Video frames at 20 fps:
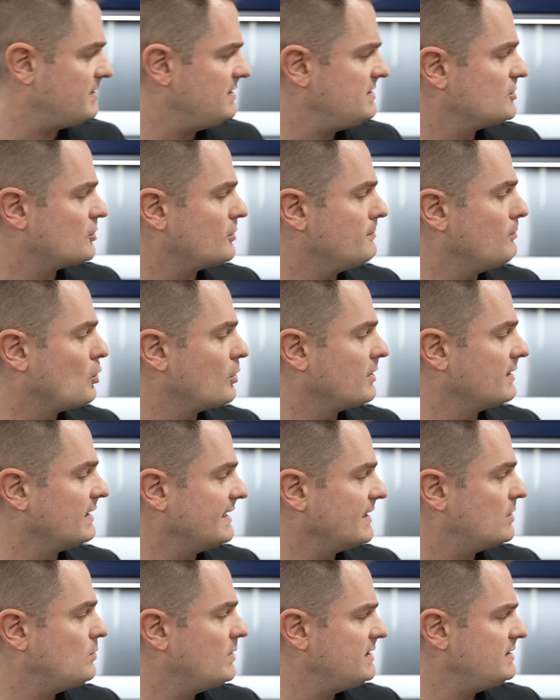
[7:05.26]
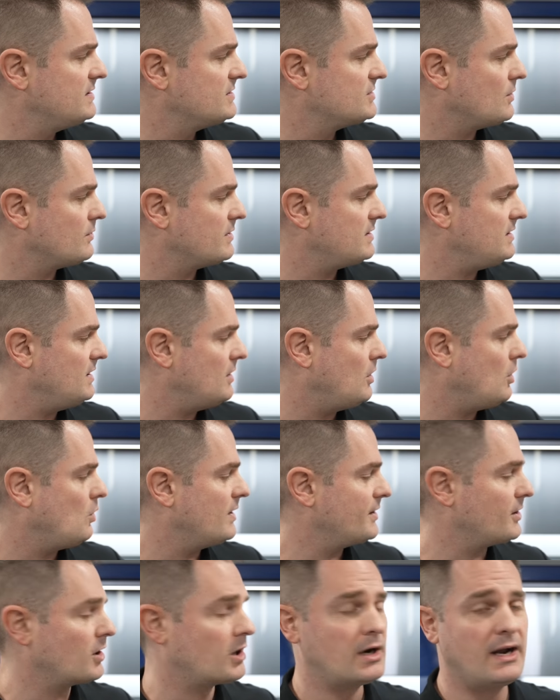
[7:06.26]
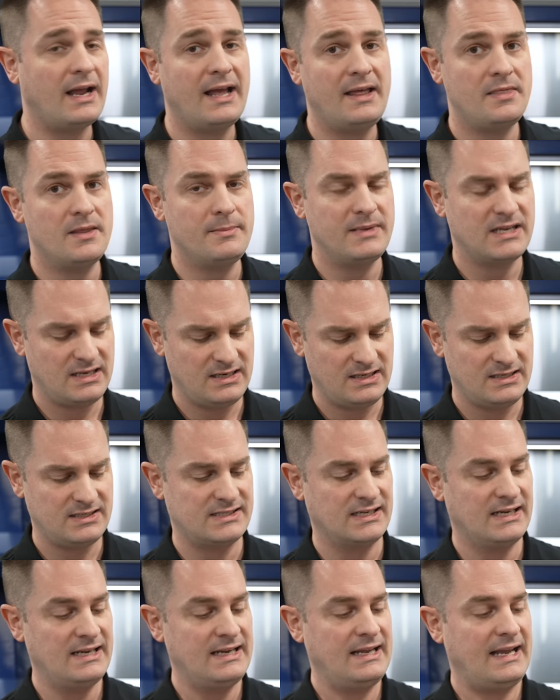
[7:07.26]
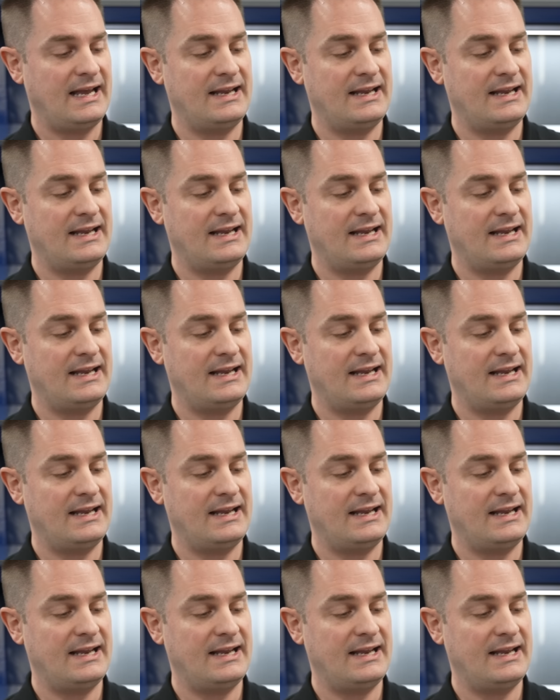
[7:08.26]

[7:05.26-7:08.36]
these are more liquidy, so the ONR and the McKee's,